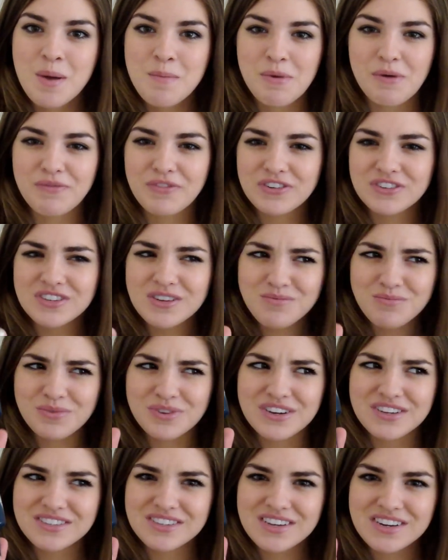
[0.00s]
But for some
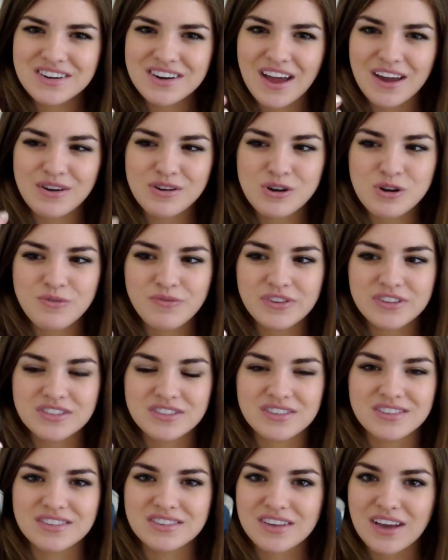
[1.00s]
reason, I don't know if it's
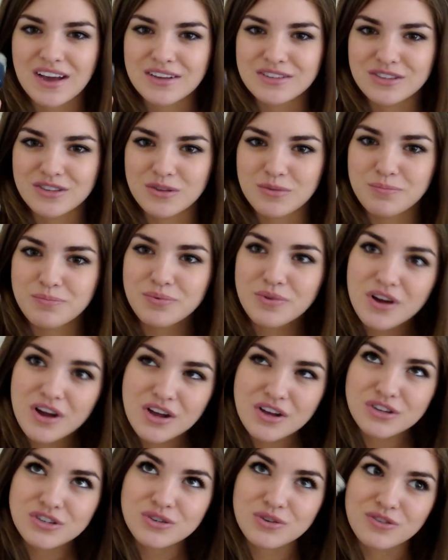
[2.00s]
the size of the
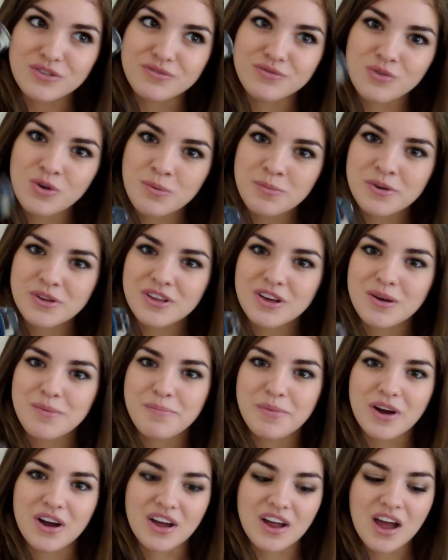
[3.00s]
brush or the formula,
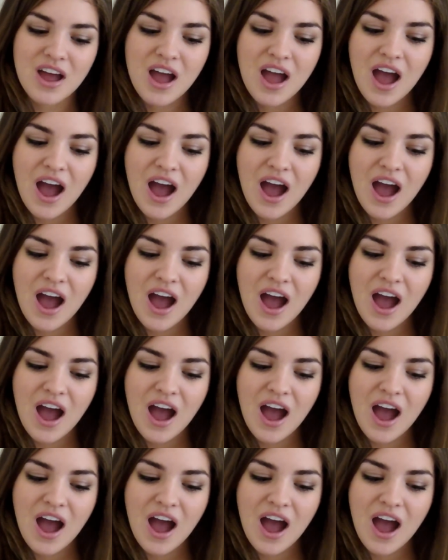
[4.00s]
but